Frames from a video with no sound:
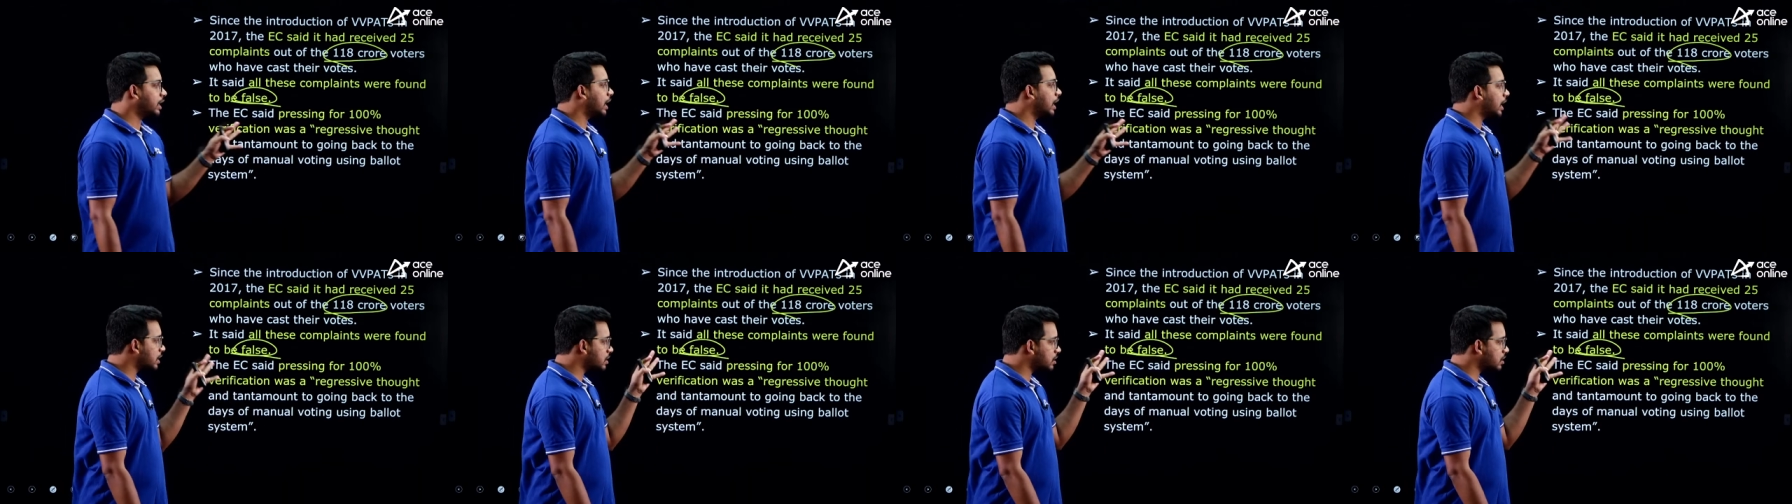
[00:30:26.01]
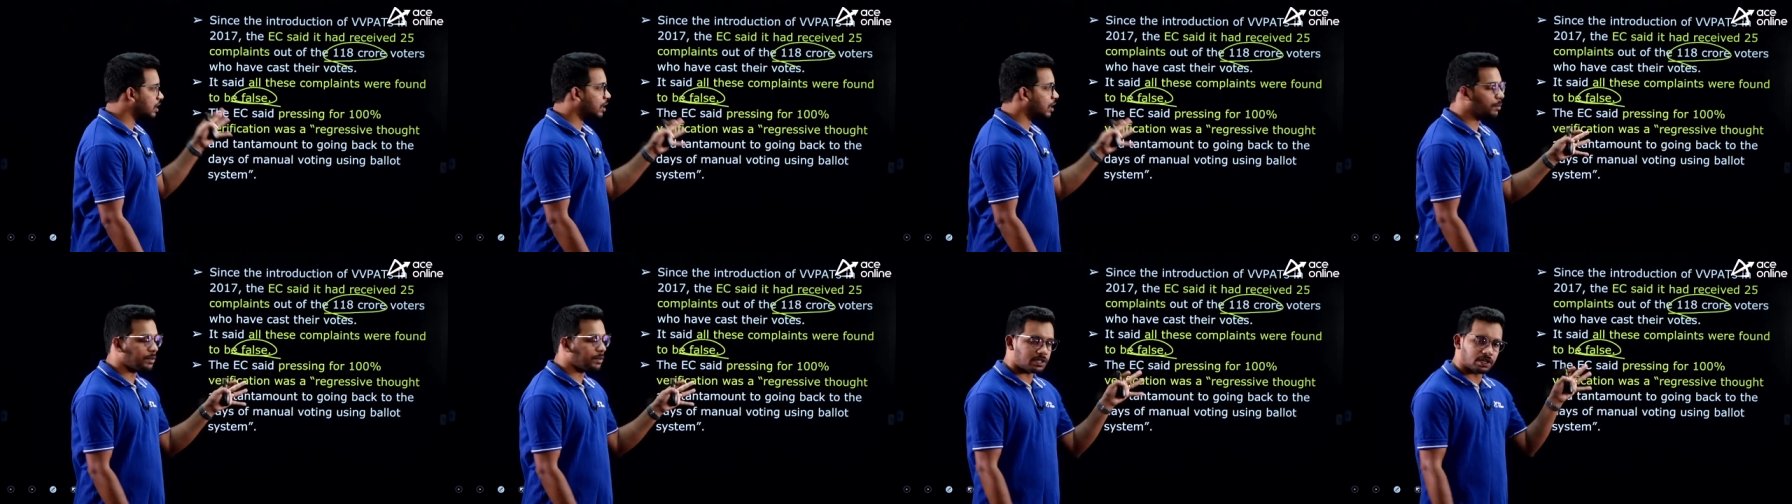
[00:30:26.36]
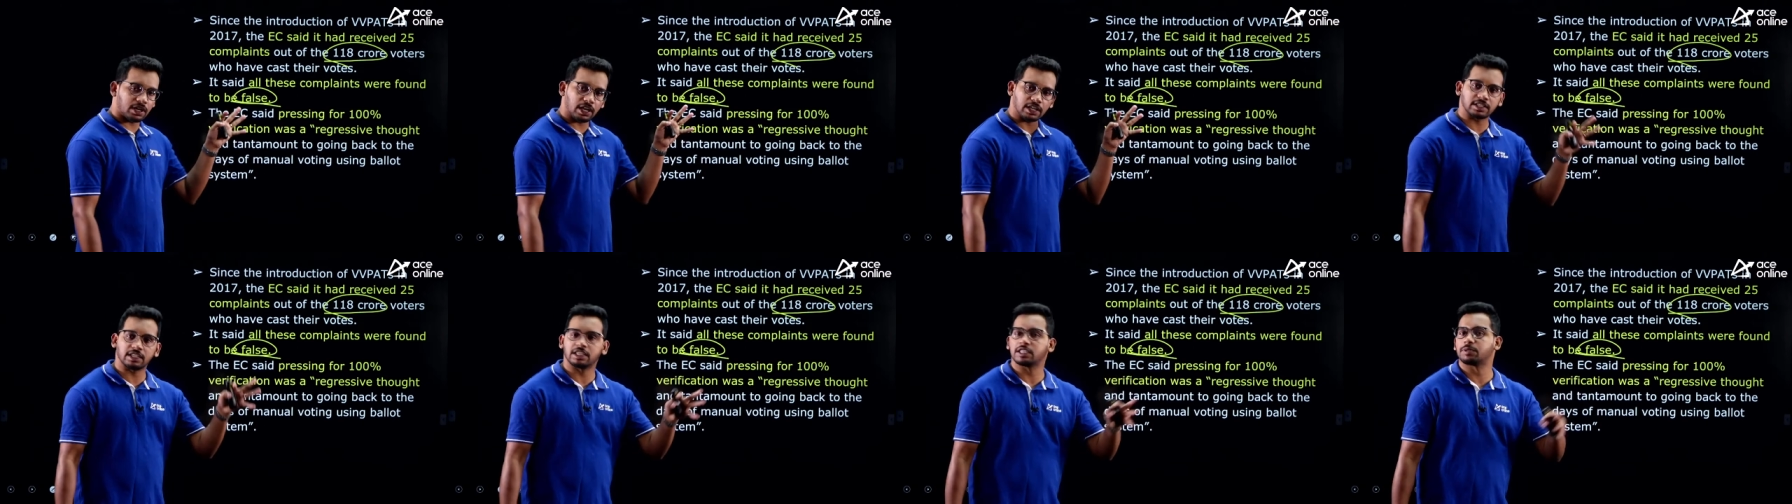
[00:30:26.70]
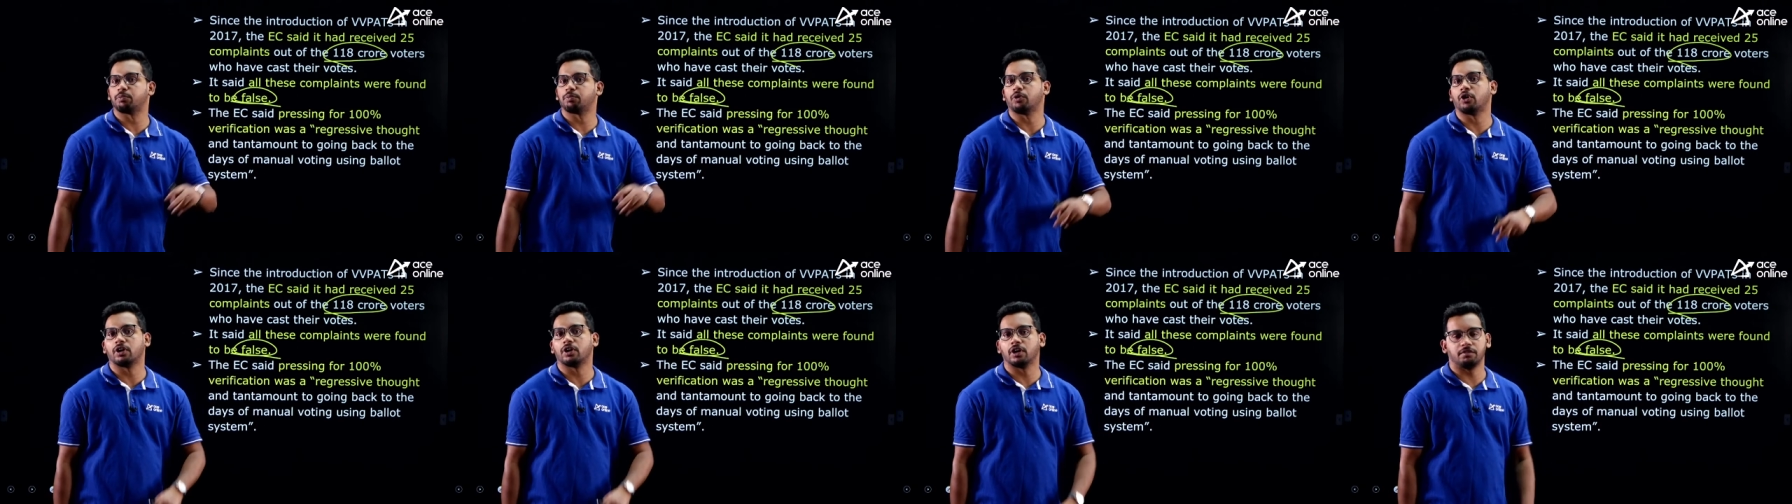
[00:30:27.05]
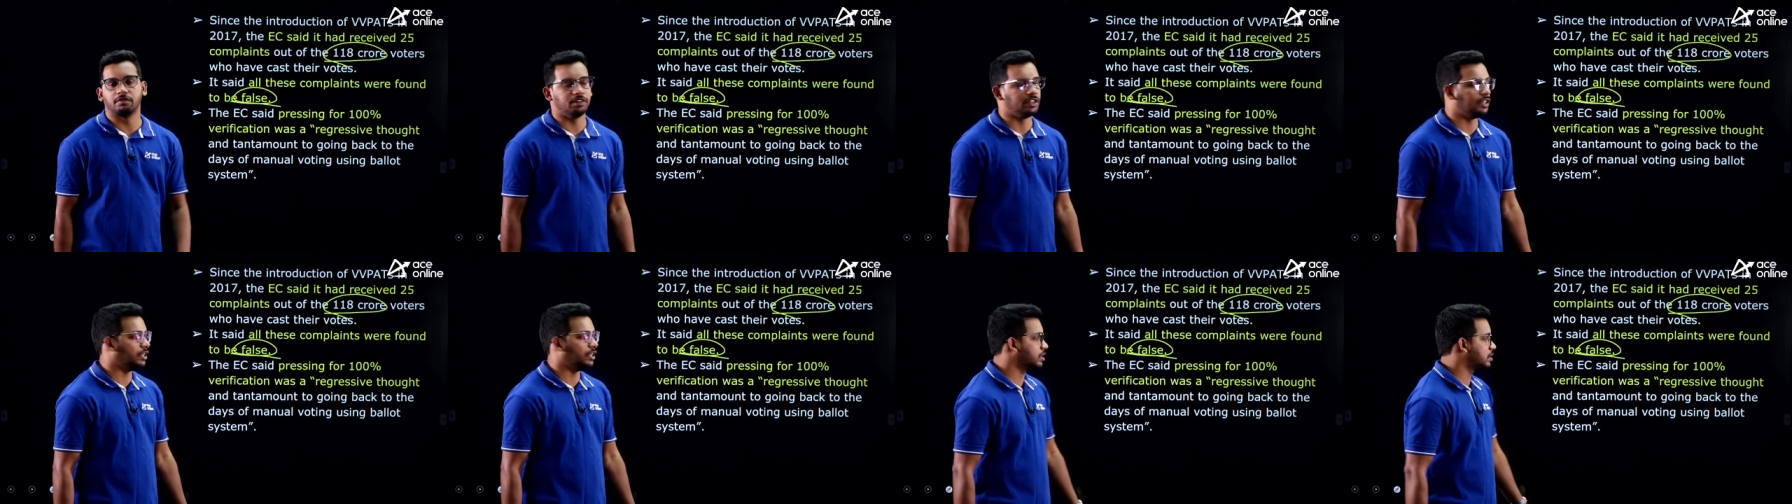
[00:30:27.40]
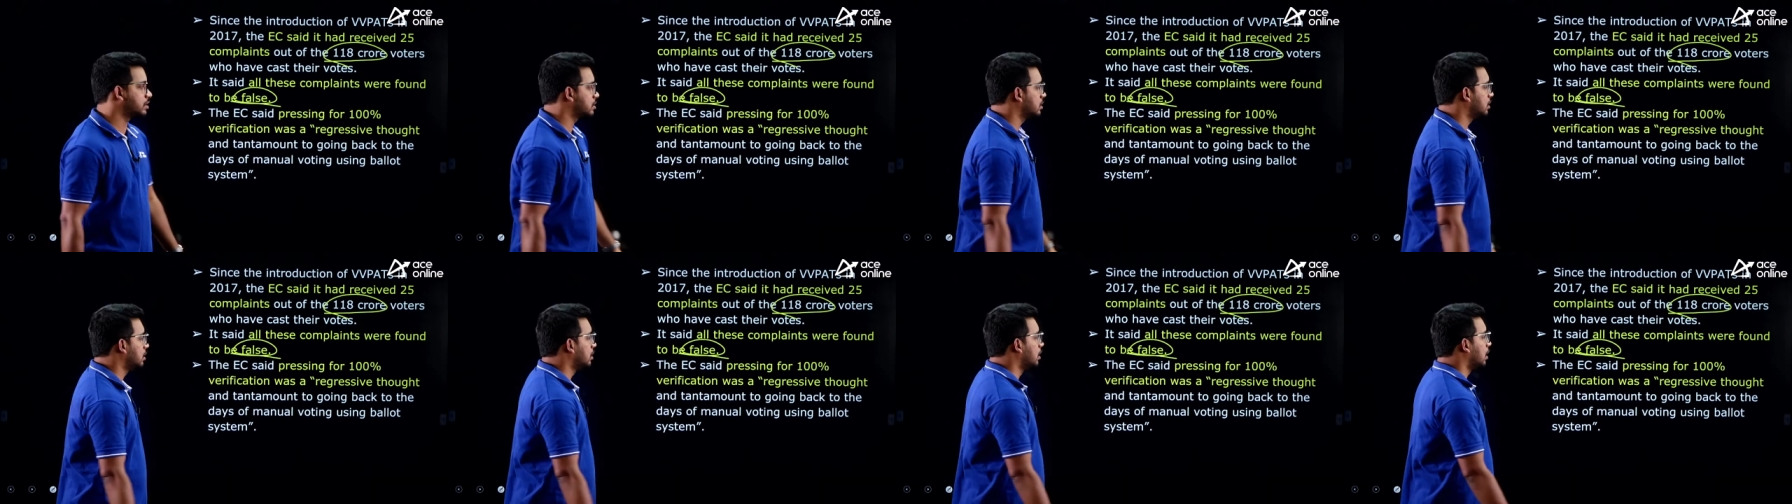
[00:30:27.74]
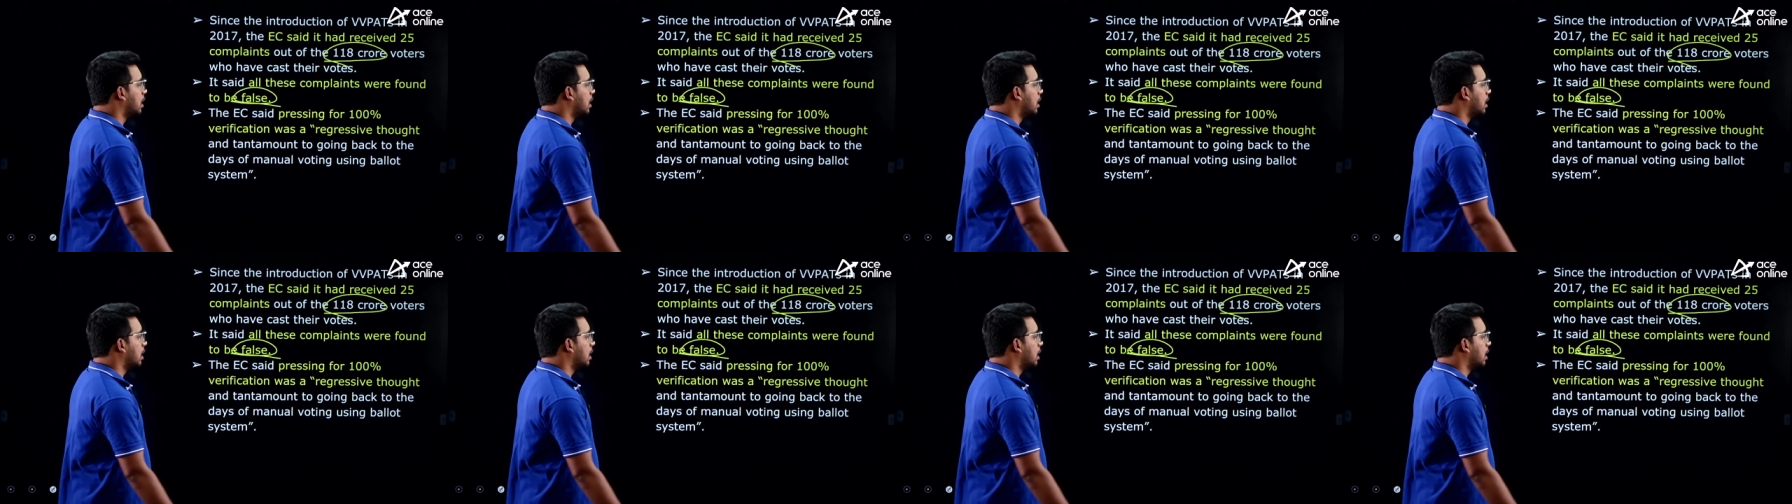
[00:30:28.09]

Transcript: Election Commission has responded with this